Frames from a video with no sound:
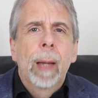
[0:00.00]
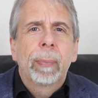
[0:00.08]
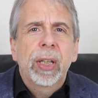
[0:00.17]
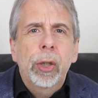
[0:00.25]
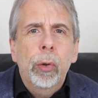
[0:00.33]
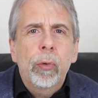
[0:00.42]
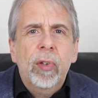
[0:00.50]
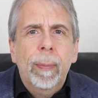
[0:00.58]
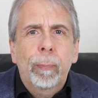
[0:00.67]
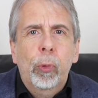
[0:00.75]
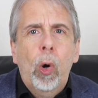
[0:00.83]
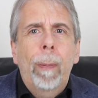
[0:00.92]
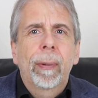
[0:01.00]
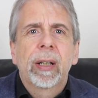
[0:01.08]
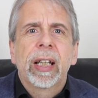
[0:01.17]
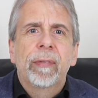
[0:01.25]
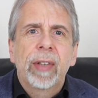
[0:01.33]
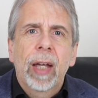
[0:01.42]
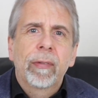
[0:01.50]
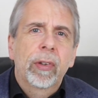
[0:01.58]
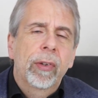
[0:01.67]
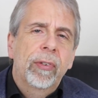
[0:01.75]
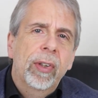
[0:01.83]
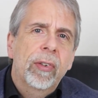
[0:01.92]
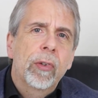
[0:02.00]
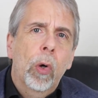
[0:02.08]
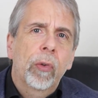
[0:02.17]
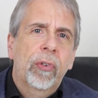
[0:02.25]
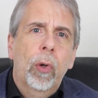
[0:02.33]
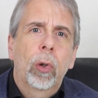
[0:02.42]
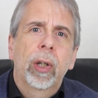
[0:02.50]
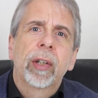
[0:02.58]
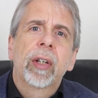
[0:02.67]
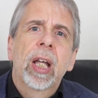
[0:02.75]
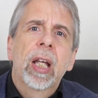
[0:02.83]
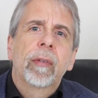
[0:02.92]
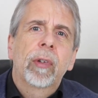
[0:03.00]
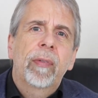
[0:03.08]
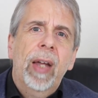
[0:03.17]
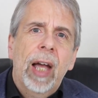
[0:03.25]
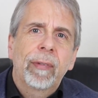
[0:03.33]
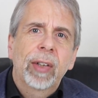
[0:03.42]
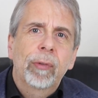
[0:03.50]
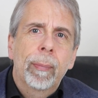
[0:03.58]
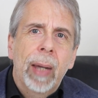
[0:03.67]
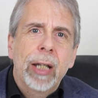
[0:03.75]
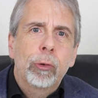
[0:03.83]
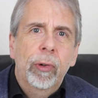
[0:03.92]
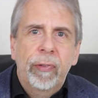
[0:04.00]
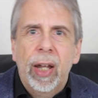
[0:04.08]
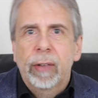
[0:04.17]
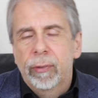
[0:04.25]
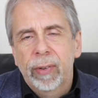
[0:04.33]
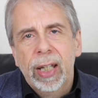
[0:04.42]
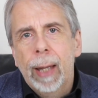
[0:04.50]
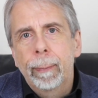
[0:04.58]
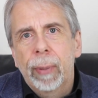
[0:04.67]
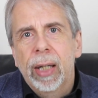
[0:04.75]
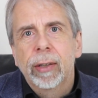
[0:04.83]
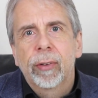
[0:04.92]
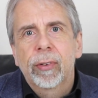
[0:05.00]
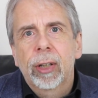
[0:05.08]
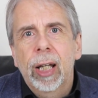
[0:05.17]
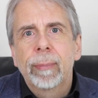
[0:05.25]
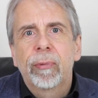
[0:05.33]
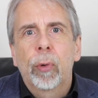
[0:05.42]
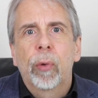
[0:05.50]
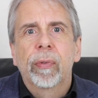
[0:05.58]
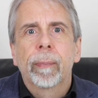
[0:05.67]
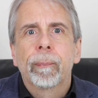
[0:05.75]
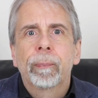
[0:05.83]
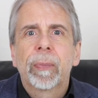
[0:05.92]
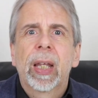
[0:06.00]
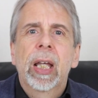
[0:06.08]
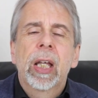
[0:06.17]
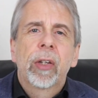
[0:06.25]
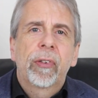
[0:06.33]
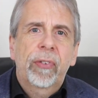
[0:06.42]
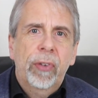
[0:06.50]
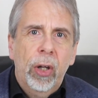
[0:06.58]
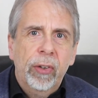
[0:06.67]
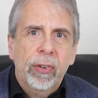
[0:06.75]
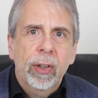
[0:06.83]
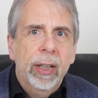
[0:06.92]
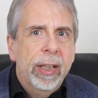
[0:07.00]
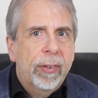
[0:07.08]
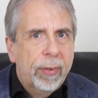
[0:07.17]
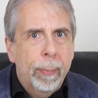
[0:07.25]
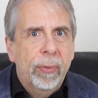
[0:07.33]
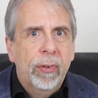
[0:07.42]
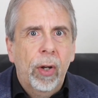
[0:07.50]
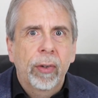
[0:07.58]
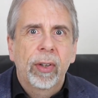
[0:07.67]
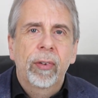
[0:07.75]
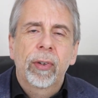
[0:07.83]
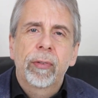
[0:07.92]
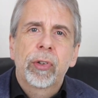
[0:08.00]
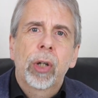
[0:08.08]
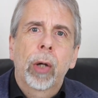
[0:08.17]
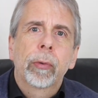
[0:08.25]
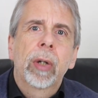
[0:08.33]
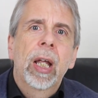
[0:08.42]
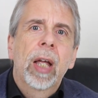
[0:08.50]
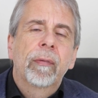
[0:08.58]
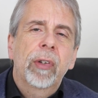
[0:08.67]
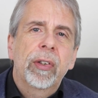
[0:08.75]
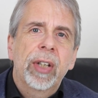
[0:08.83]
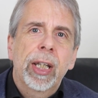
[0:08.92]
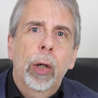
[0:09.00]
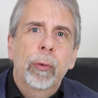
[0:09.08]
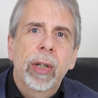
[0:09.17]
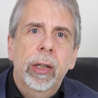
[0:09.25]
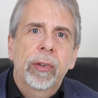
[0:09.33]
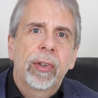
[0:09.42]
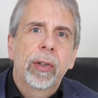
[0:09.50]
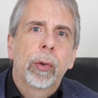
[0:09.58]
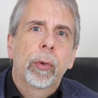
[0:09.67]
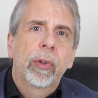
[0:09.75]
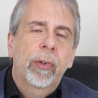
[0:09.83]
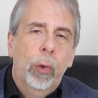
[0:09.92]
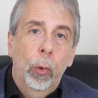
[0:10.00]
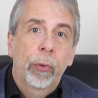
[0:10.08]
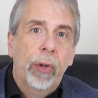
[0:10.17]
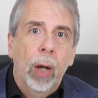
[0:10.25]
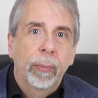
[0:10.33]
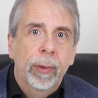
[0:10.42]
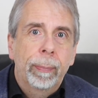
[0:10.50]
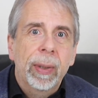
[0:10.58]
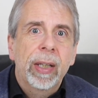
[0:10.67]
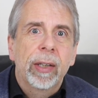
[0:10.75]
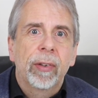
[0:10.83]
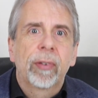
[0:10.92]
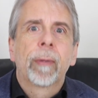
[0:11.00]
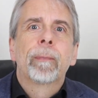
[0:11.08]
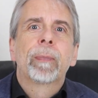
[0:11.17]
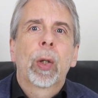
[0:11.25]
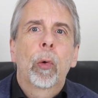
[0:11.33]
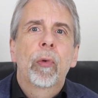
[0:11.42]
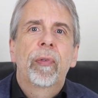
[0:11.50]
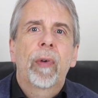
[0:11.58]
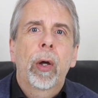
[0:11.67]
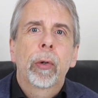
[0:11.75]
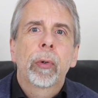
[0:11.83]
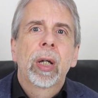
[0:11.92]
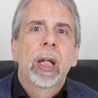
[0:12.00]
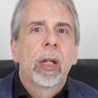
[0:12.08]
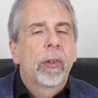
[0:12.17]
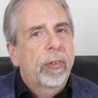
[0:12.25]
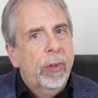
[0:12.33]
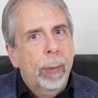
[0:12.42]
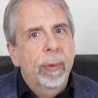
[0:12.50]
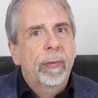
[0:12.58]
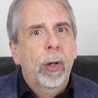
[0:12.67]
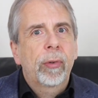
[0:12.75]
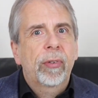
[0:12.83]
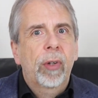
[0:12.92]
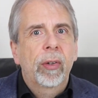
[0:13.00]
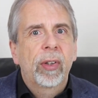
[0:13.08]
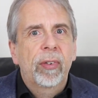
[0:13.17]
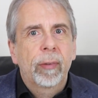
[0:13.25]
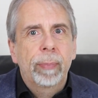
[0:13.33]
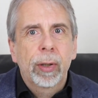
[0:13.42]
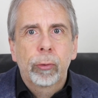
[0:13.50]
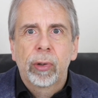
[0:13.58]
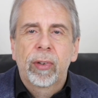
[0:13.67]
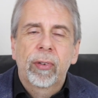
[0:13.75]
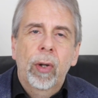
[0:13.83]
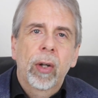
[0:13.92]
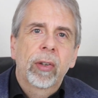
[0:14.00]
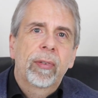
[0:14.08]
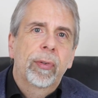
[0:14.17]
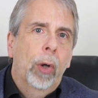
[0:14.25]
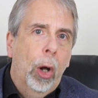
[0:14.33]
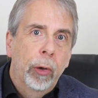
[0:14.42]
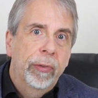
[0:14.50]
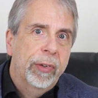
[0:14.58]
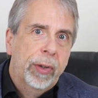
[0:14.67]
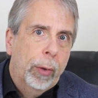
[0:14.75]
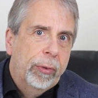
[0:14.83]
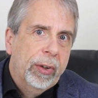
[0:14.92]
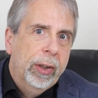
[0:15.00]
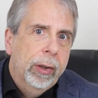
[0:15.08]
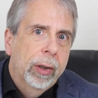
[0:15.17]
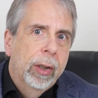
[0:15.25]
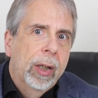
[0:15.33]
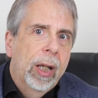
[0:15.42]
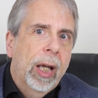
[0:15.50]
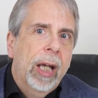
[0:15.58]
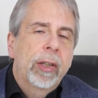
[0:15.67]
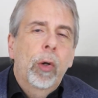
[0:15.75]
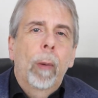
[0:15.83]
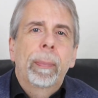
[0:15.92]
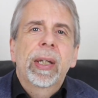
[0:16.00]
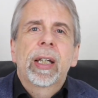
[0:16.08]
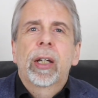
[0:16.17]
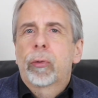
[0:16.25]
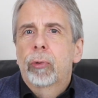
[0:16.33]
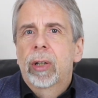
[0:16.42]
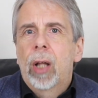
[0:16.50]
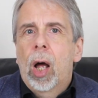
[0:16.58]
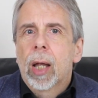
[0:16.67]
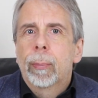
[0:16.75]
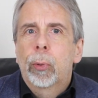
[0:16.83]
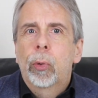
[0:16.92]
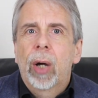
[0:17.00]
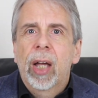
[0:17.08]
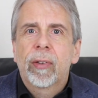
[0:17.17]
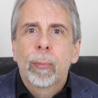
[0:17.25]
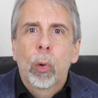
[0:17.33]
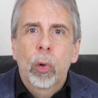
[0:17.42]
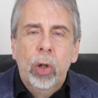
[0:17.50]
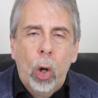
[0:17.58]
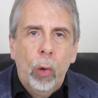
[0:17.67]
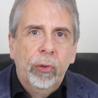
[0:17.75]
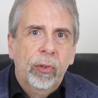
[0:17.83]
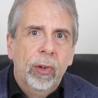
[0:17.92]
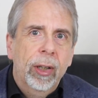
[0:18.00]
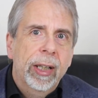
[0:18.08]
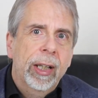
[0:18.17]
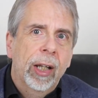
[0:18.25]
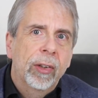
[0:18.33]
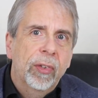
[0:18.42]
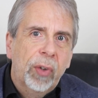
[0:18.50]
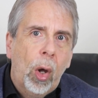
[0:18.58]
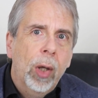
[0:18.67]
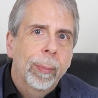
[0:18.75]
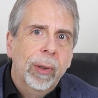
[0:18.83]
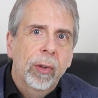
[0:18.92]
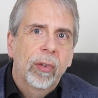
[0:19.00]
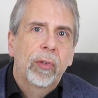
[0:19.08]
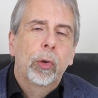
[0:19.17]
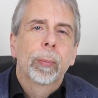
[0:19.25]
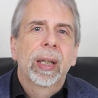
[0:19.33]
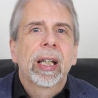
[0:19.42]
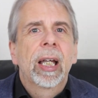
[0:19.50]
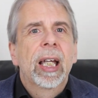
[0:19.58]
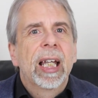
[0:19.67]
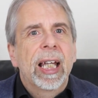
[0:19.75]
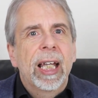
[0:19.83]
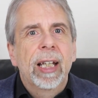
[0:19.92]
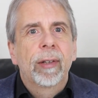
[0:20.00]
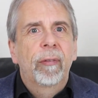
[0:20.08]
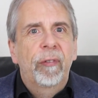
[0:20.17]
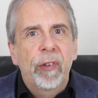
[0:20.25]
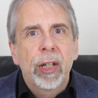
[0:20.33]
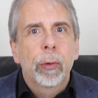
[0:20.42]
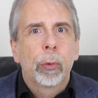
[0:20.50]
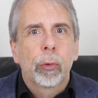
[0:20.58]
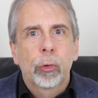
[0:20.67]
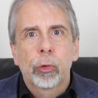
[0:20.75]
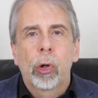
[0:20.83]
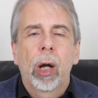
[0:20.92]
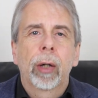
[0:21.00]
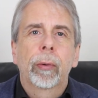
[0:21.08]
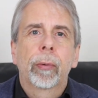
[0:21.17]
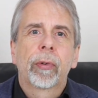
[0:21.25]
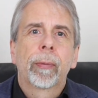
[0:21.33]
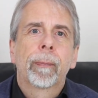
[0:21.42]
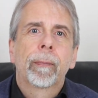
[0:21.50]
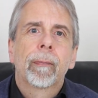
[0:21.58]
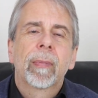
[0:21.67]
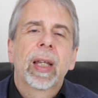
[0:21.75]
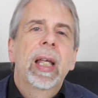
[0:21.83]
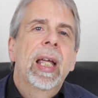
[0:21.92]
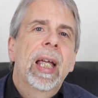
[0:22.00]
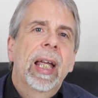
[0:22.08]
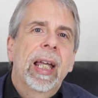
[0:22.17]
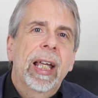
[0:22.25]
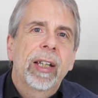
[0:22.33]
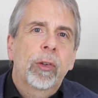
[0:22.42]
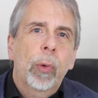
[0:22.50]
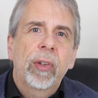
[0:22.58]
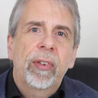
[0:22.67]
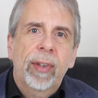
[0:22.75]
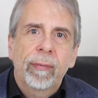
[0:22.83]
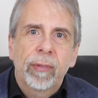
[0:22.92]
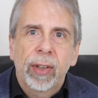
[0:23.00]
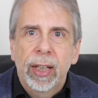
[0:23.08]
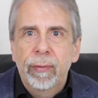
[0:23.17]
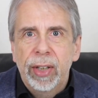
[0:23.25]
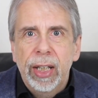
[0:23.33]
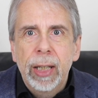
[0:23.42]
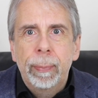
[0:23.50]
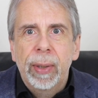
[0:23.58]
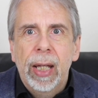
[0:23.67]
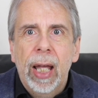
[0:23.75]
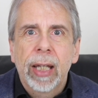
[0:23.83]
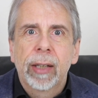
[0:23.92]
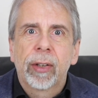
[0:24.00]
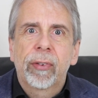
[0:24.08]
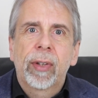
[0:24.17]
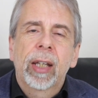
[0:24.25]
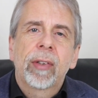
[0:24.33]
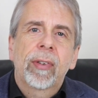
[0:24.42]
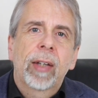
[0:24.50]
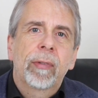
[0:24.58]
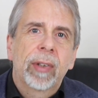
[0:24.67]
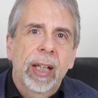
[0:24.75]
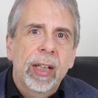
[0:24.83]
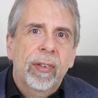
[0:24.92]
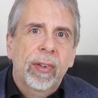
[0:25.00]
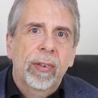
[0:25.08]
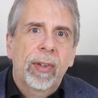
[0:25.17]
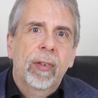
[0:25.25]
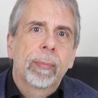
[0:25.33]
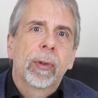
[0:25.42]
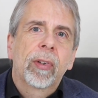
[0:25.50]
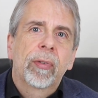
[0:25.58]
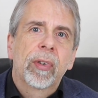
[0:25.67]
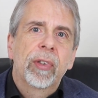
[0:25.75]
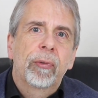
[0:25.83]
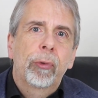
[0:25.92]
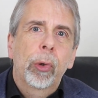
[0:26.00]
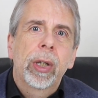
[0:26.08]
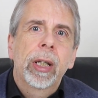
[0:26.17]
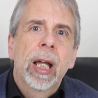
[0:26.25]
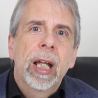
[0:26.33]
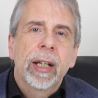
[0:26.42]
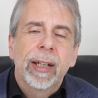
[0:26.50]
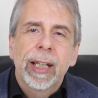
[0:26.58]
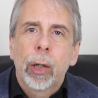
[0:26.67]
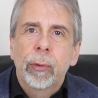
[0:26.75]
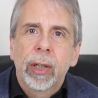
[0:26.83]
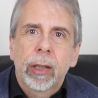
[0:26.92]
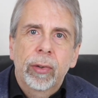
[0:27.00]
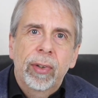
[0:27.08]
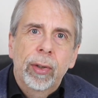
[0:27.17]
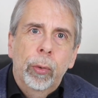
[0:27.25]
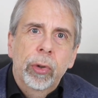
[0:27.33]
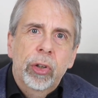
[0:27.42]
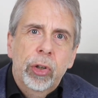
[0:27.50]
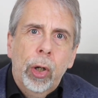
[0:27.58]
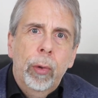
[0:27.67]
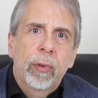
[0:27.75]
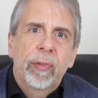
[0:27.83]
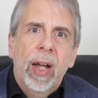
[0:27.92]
But used properly, the evidence is not solid that they're having the major effect that the campaigners claim for them. Certainly, some studies have shown that neonicotinoids cause harm to bees, although some of those studies have been criticised for overdosing and not being as reliable as more costly and time-consuming in-field trials. In 2017, the EPA in the state said that its assessments for free neonicotinoids showed